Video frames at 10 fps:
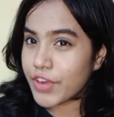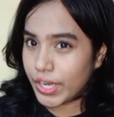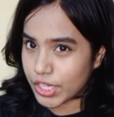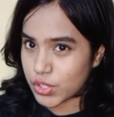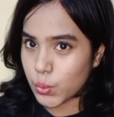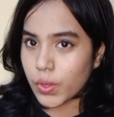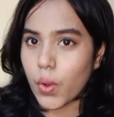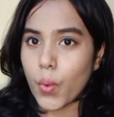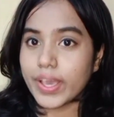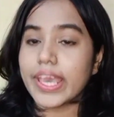understood,
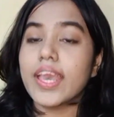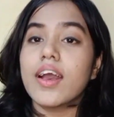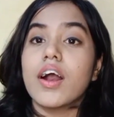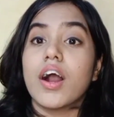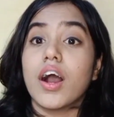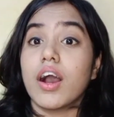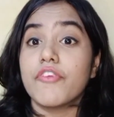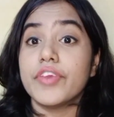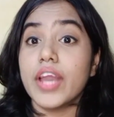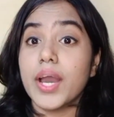okay,
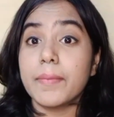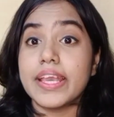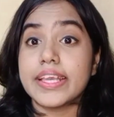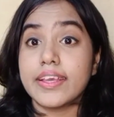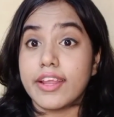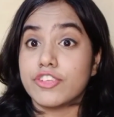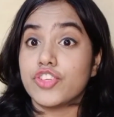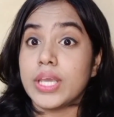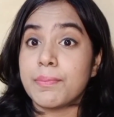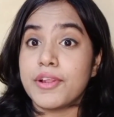we are making
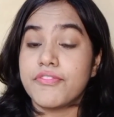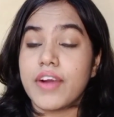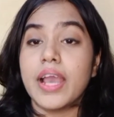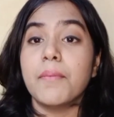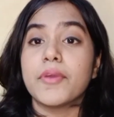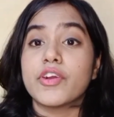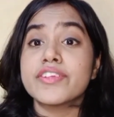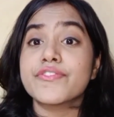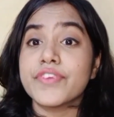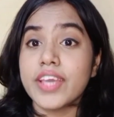HTML file
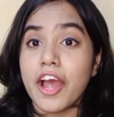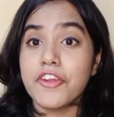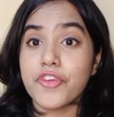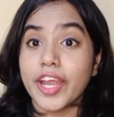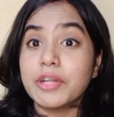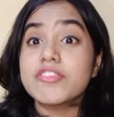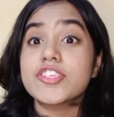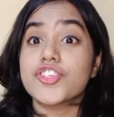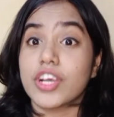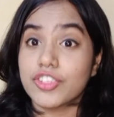because we are trying to
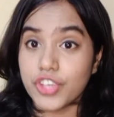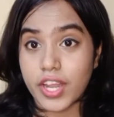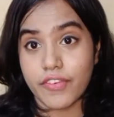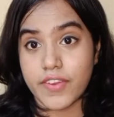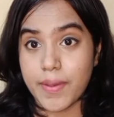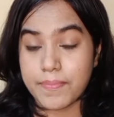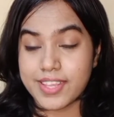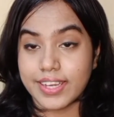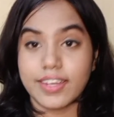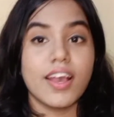structure our
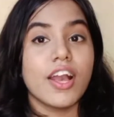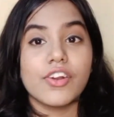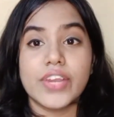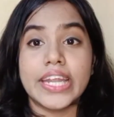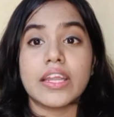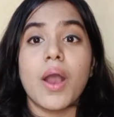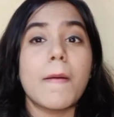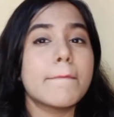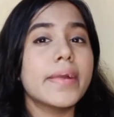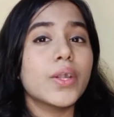website. Great,
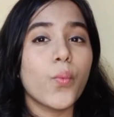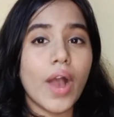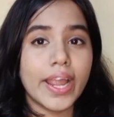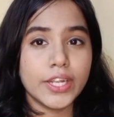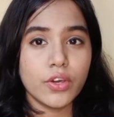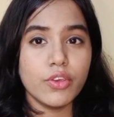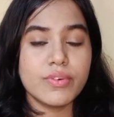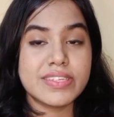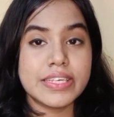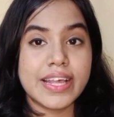but why to
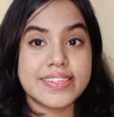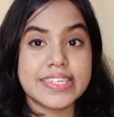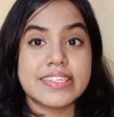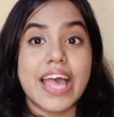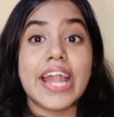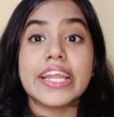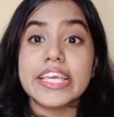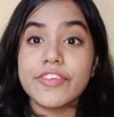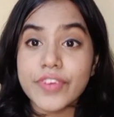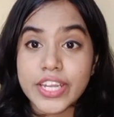use CSS? And
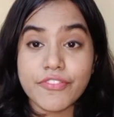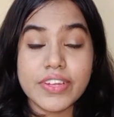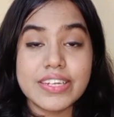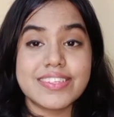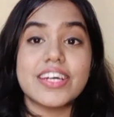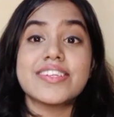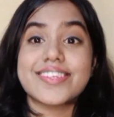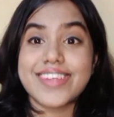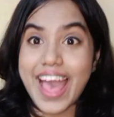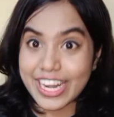even if it's a
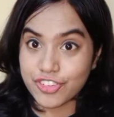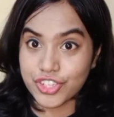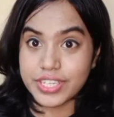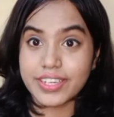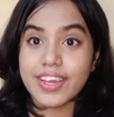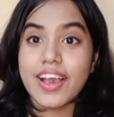style sheet,